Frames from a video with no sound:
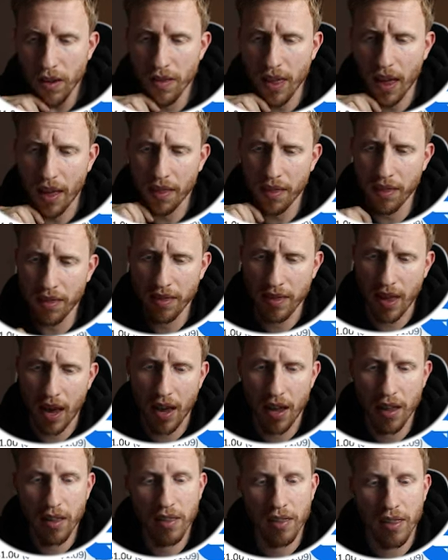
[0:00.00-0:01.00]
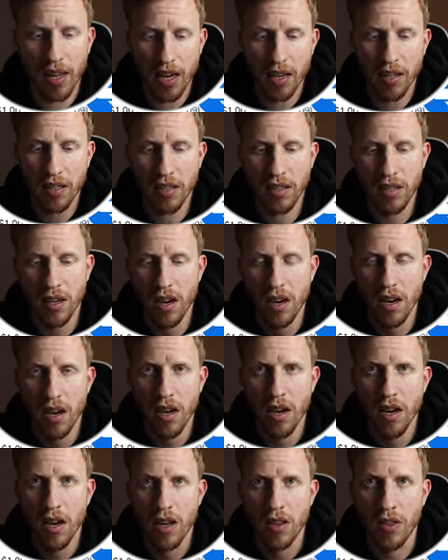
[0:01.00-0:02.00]
that
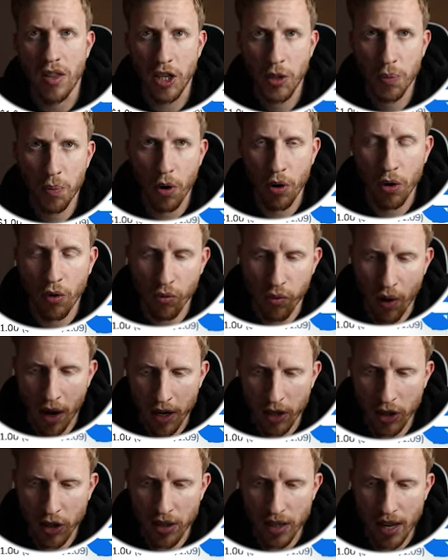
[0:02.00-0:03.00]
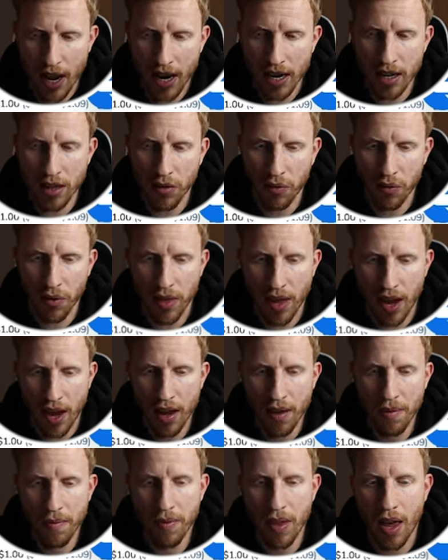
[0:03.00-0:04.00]
this product ranks ninth for that
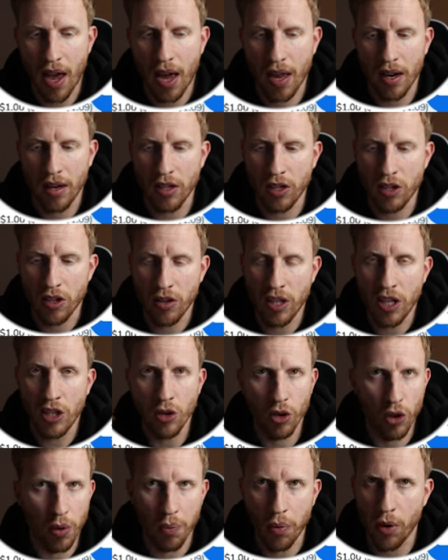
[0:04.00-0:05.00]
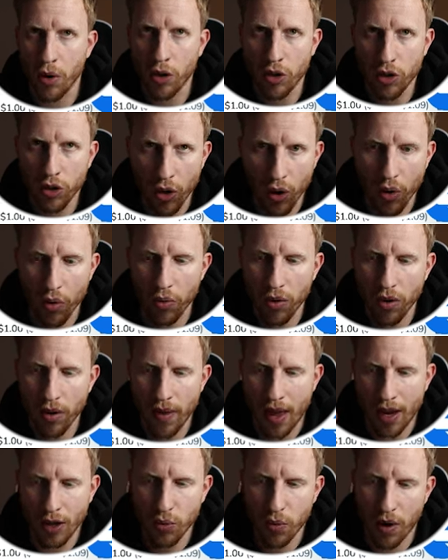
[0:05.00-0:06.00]
and these other products don't. And
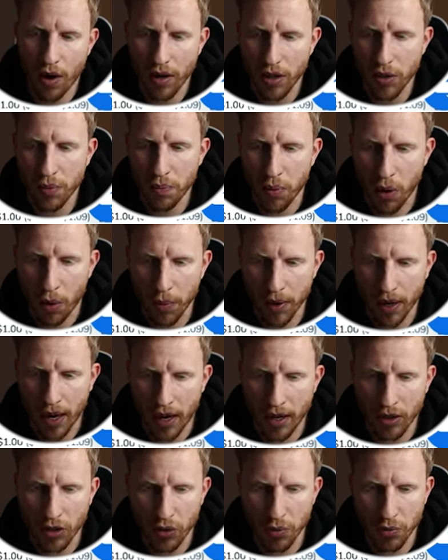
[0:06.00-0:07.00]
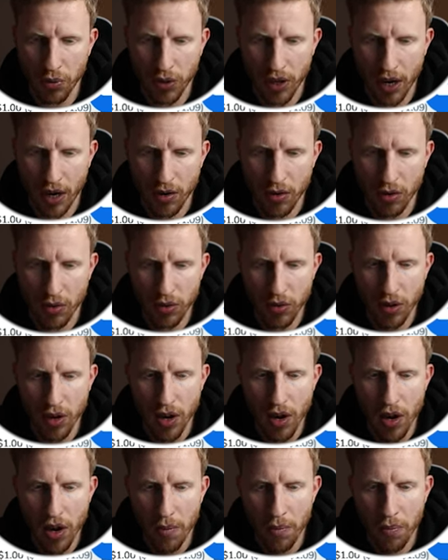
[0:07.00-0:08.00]
that's where it's probably getting some sales.
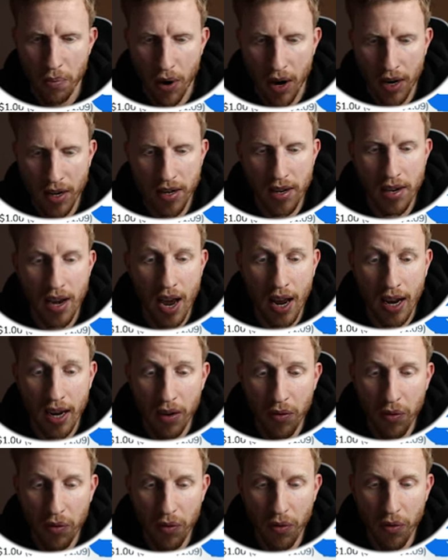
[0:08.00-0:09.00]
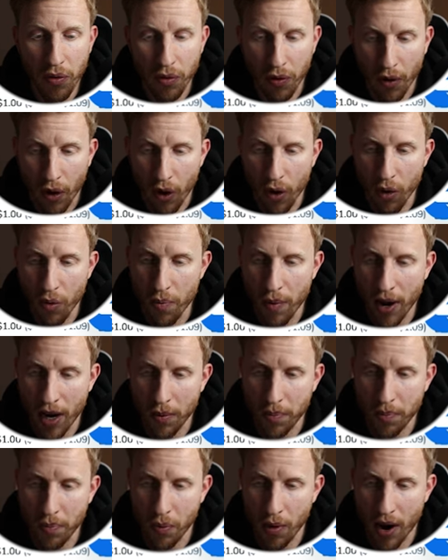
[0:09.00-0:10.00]
Bread knife for
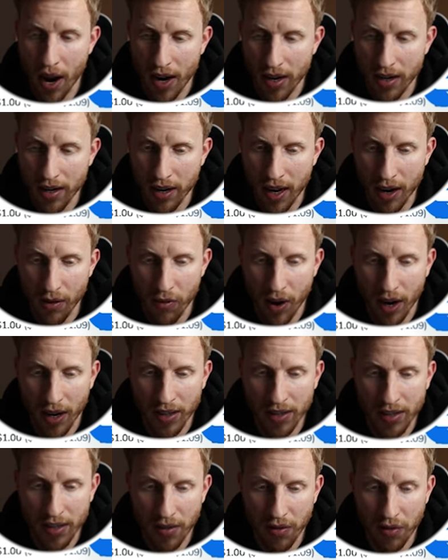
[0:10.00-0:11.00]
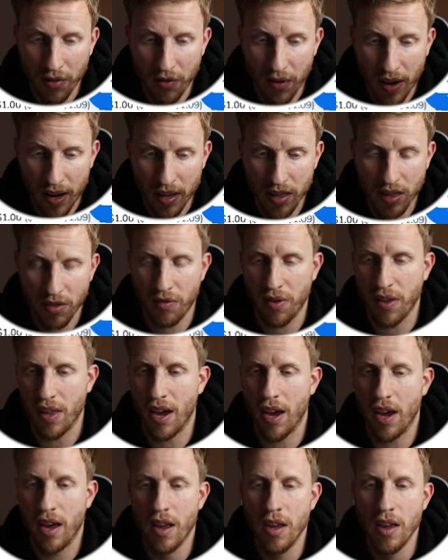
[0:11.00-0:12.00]
homemade bread, it ranks fifth for
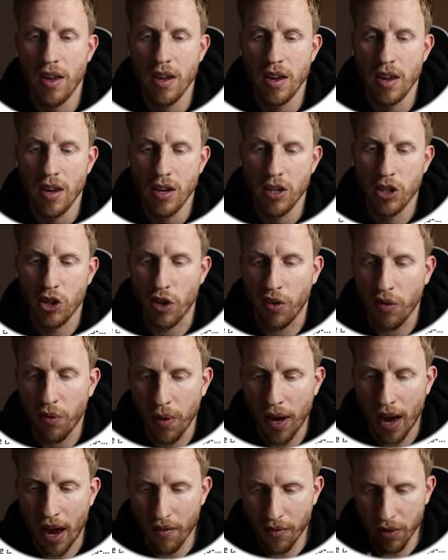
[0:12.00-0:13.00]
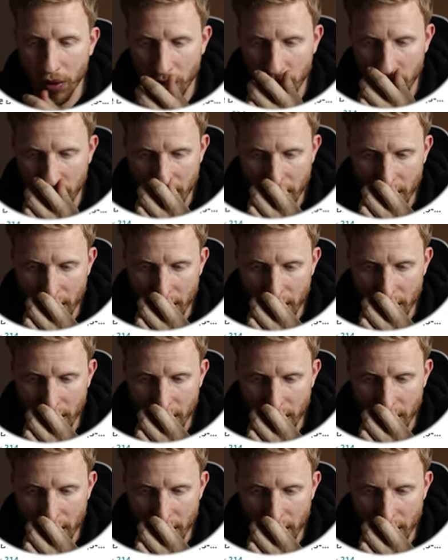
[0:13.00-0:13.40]
that. So if we have a look at